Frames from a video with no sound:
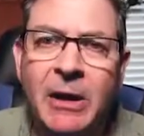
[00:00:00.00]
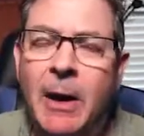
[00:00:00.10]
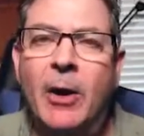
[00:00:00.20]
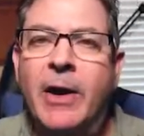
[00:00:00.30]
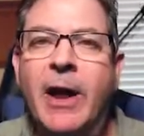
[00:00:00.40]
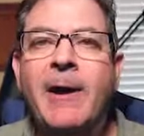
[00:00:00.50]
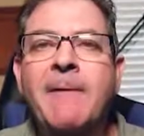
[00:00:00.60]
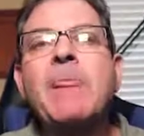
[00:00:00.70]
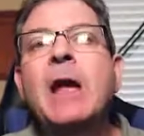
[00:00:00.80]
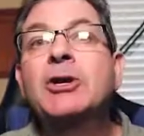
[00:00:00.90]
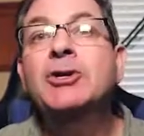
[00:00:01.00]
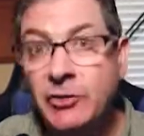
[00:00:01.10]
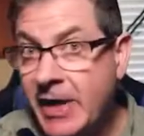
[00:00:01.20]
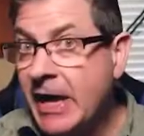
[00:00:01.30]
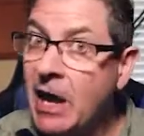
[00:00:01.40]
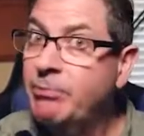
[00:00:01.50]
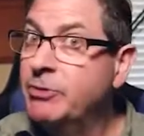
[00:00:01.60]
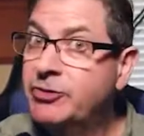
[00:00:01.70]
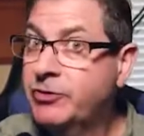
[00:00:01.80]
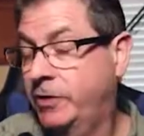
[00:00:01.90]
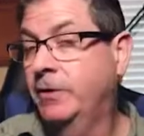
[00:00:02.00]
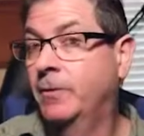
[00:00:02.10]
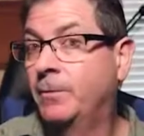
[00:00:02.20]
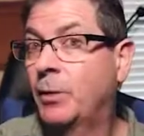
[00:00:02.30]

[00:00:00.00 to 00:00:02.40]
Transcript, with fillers: Okay? So that happens too